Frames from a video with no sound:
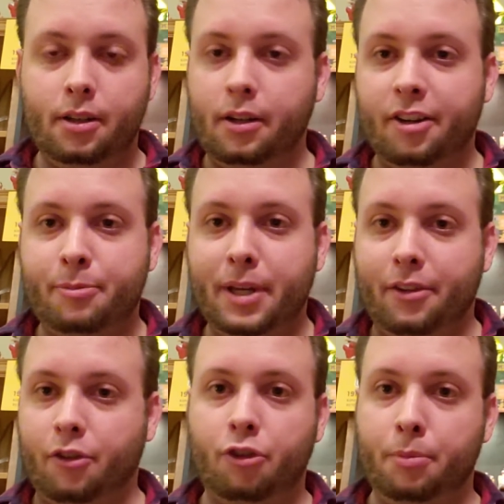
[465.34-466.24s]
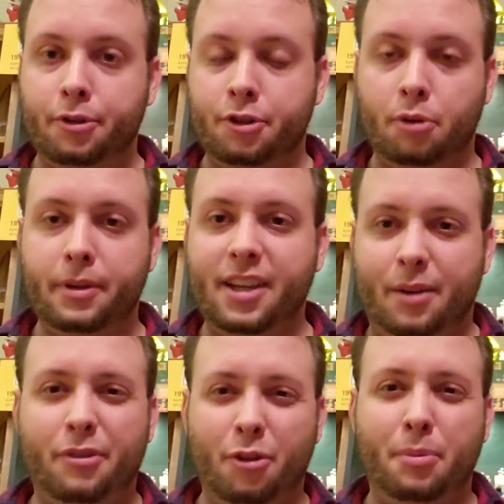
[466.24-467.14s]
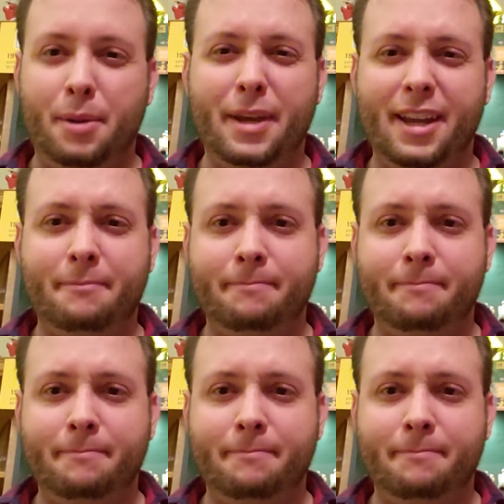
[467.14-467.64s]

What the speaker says: Not as bad as the Super Show, but yeah, it was still pretty bad.